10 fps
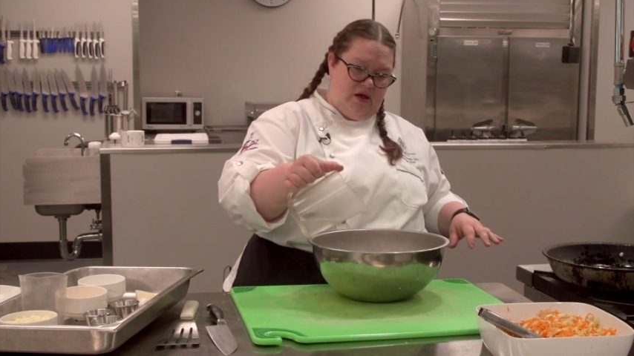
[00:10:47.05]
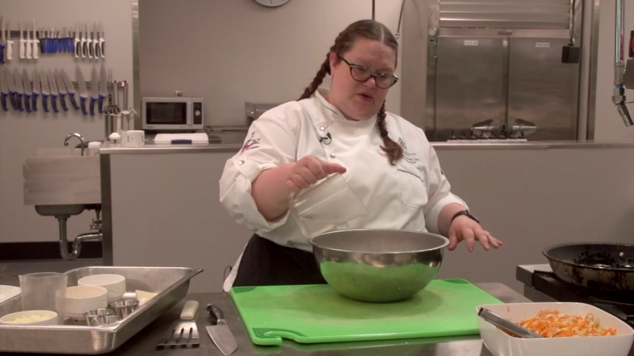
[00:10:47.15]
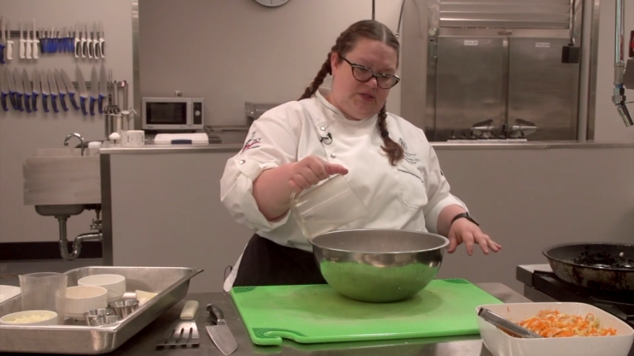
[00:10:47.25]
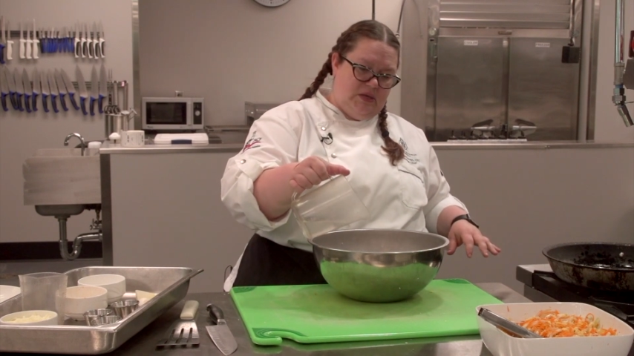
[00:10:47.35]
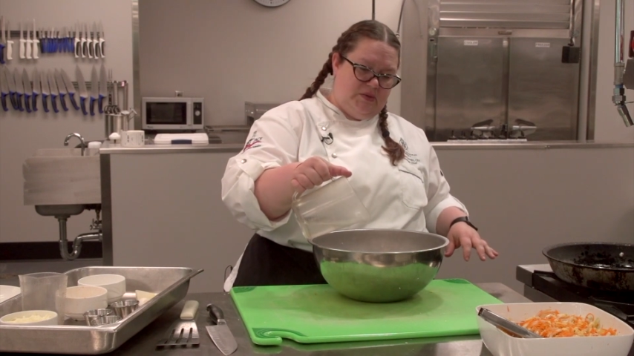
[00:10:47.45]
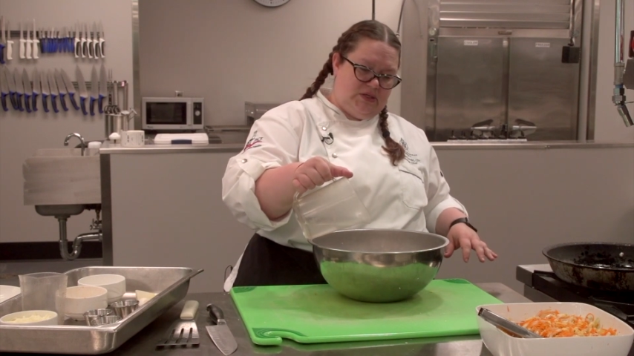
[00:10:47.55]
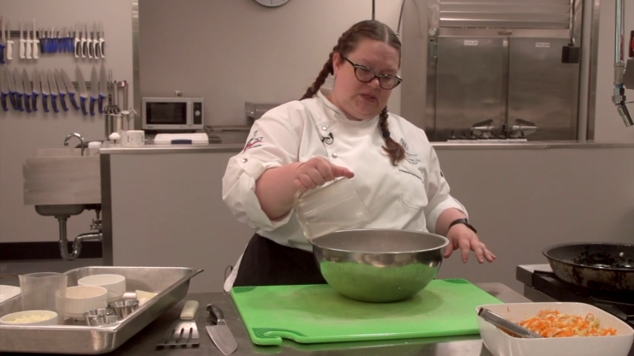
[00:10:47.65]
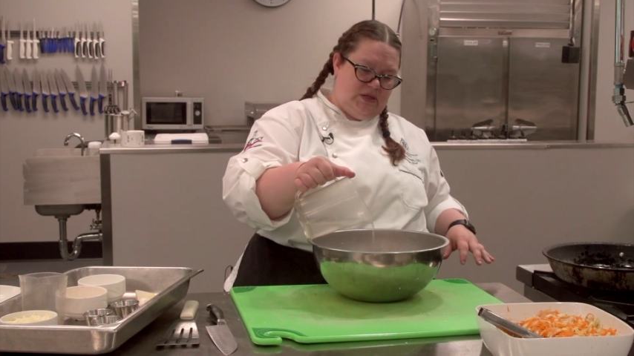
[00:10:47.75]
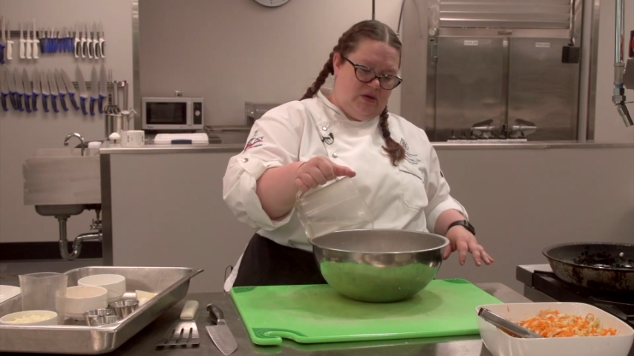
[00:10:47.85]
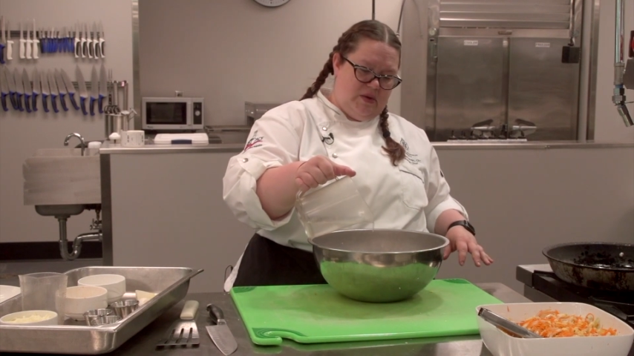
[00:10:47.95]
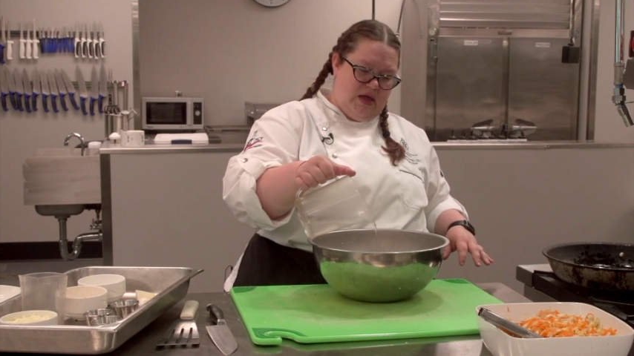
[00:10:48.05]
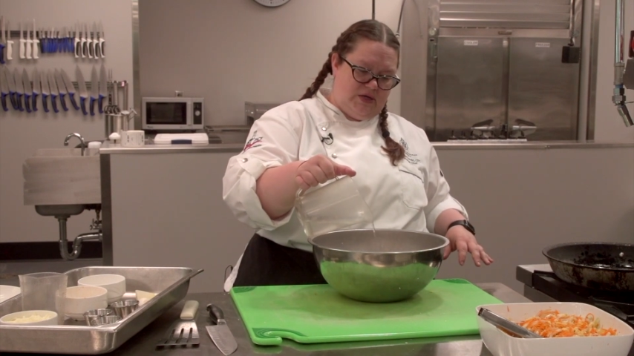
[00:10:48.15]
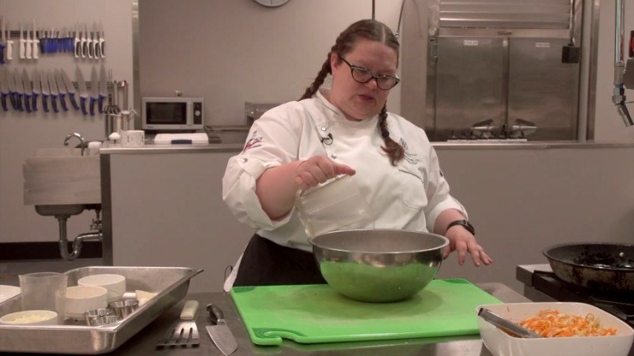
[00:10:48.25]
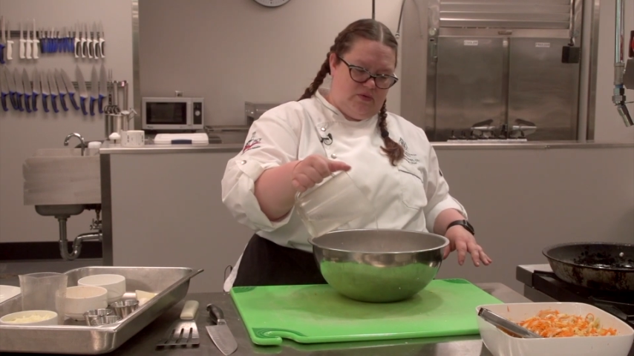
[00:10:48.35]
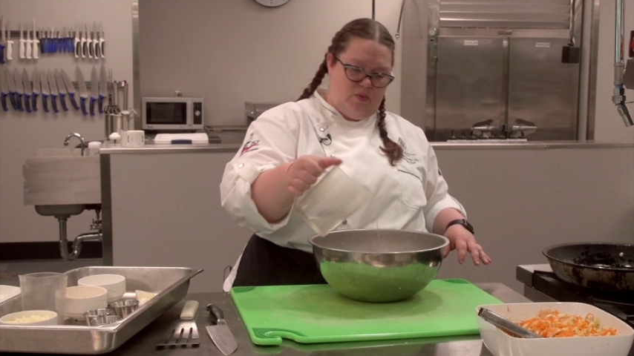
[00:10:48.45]
I always keep it just a little bit of
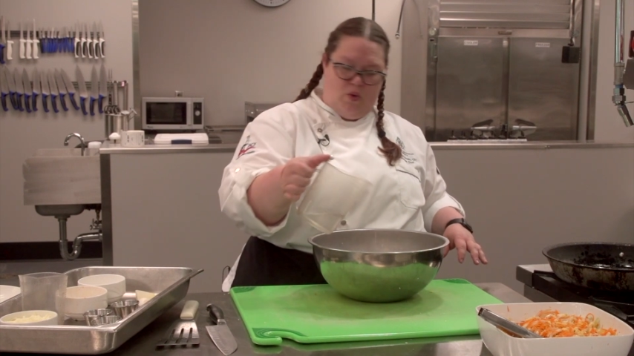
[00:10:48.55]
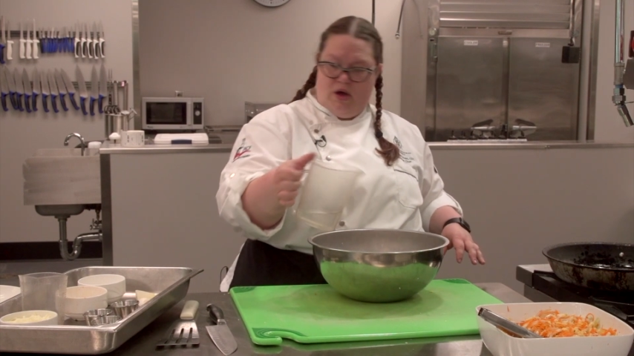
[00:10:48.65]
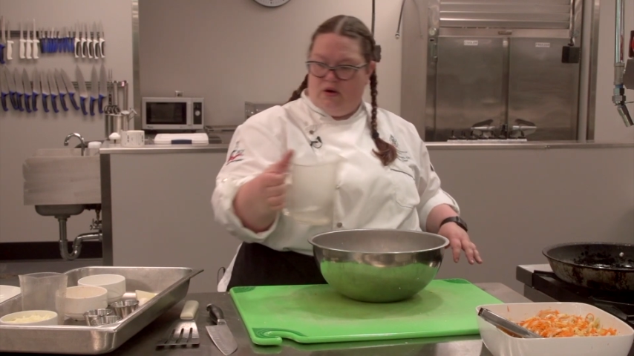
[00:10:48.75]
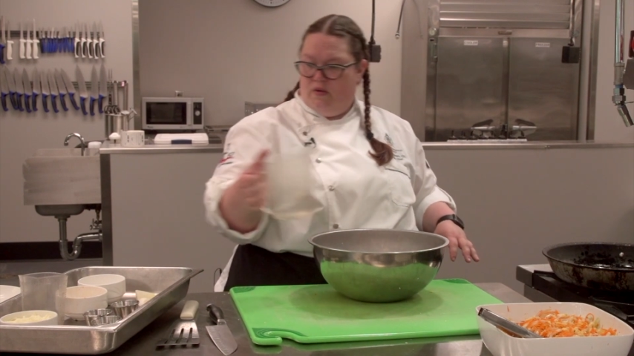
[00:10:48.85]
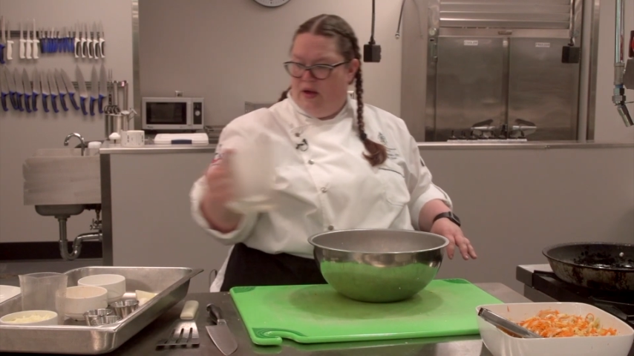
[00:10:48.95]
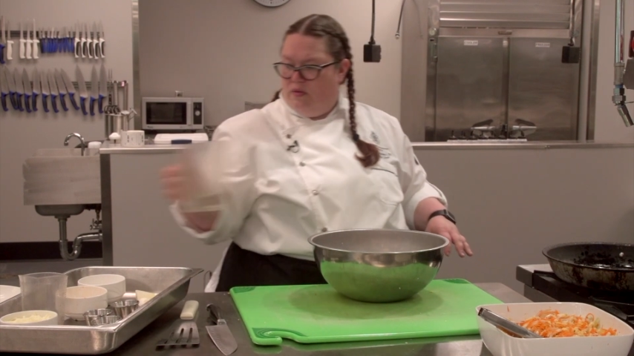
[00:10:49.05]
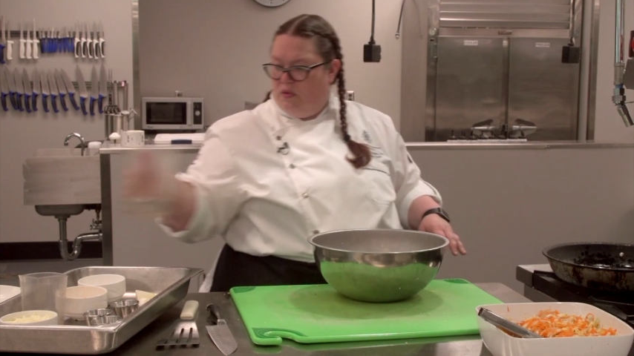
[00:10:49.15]
extra water around